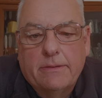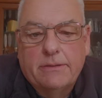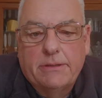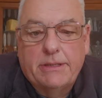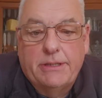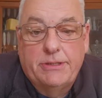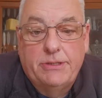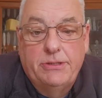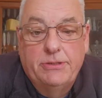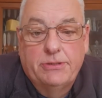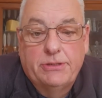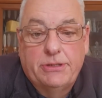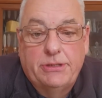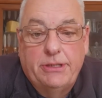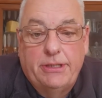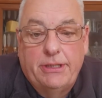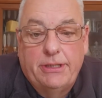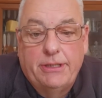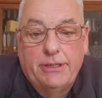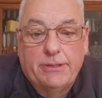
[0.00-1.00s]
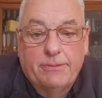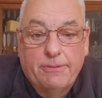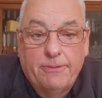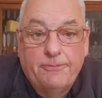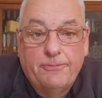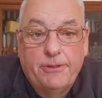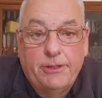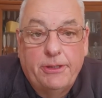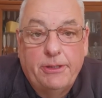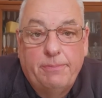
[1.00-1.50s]
to just share this
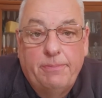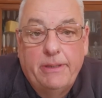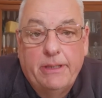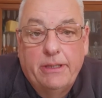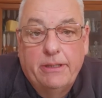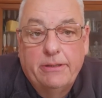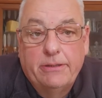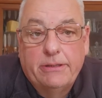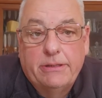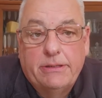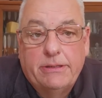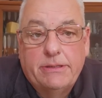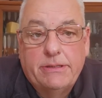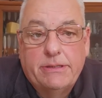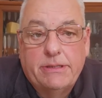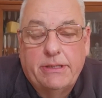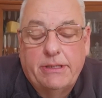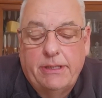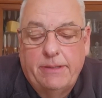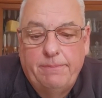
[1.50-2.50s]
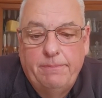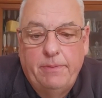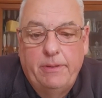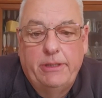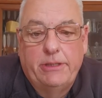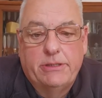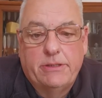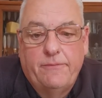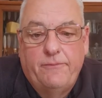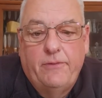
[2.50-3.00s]
one with you because
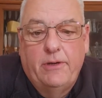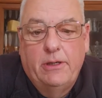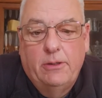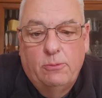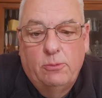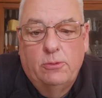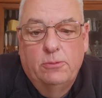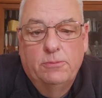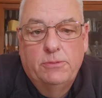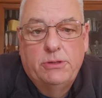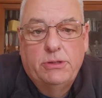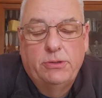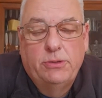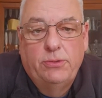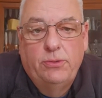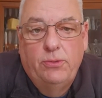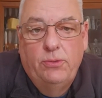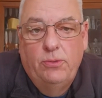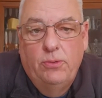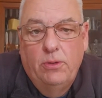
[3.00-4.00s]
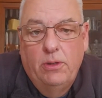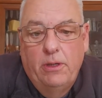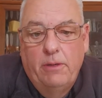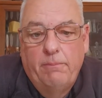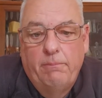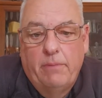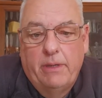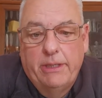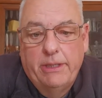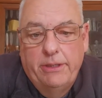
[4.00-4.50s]
it's a follow-up to
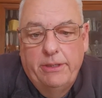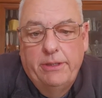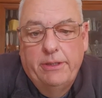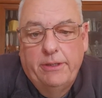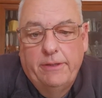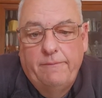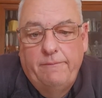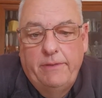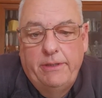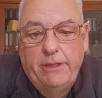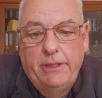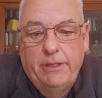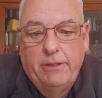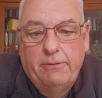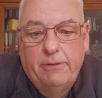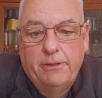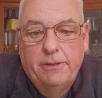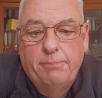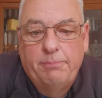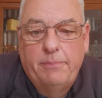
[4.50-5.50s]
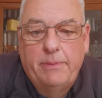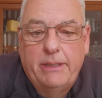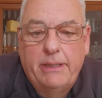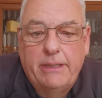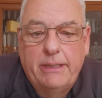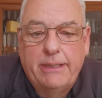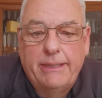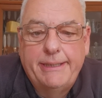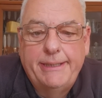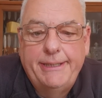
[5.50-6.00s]
my earlier video on
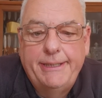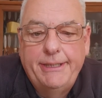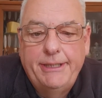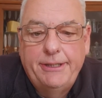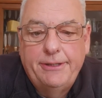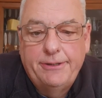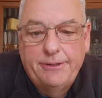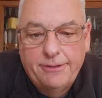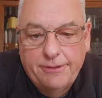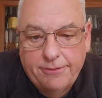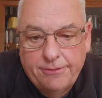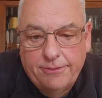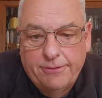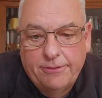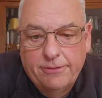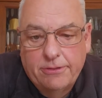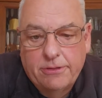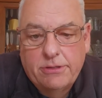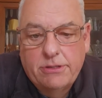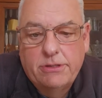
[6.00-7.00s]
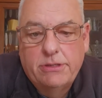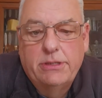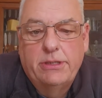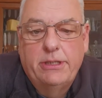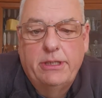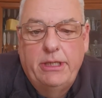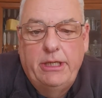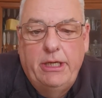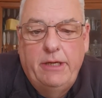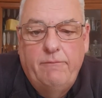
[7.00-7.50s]
my thoughts to
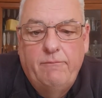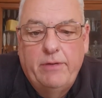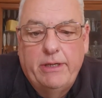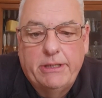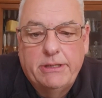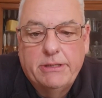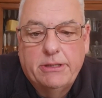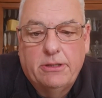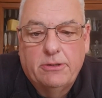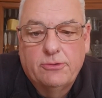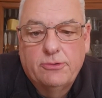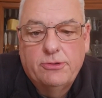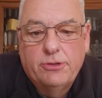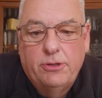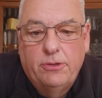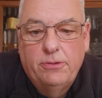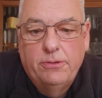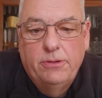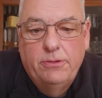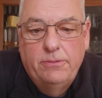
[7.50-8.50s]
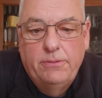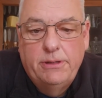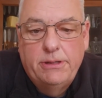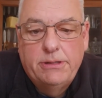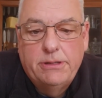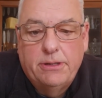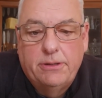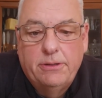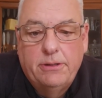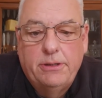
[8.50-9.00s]
the vector control
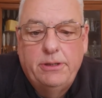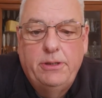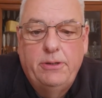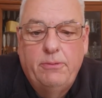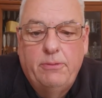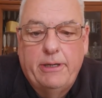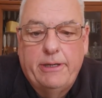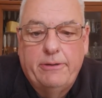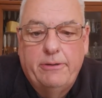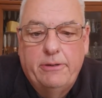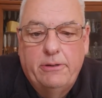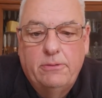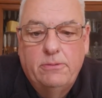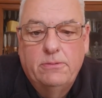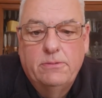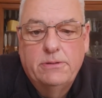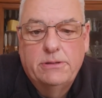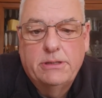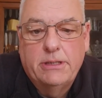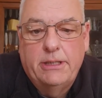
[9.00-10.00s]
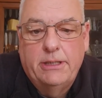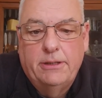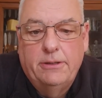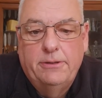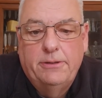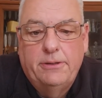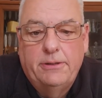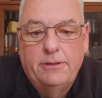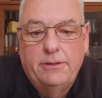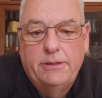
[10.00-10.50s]
unit on the new Arrows
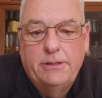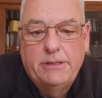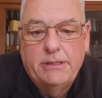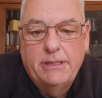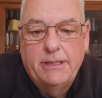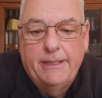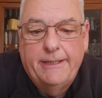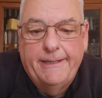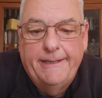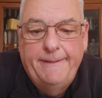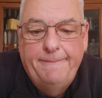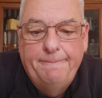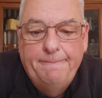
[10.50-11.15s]
L39.